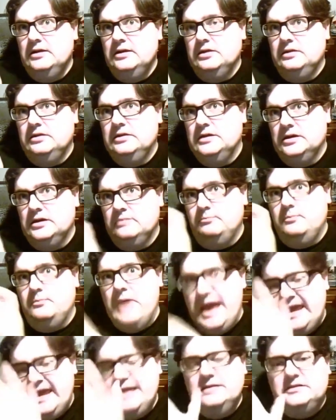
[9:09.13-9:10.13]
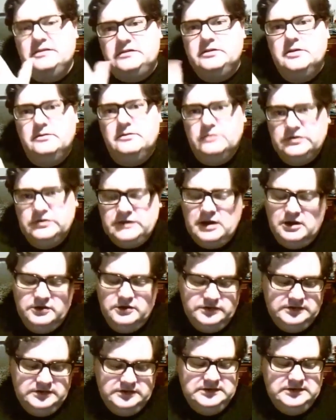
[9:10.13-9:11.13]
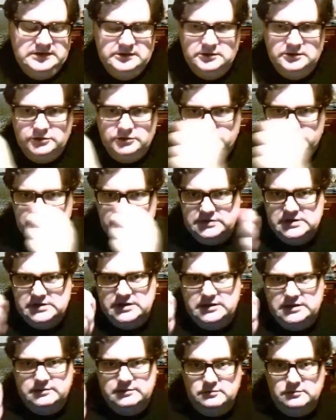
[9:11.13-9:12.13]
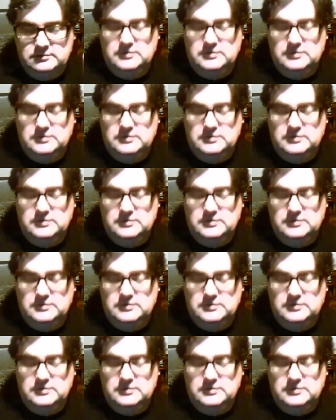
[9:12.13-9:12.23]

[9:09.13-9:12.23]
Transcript: the back-end service goes and deals with the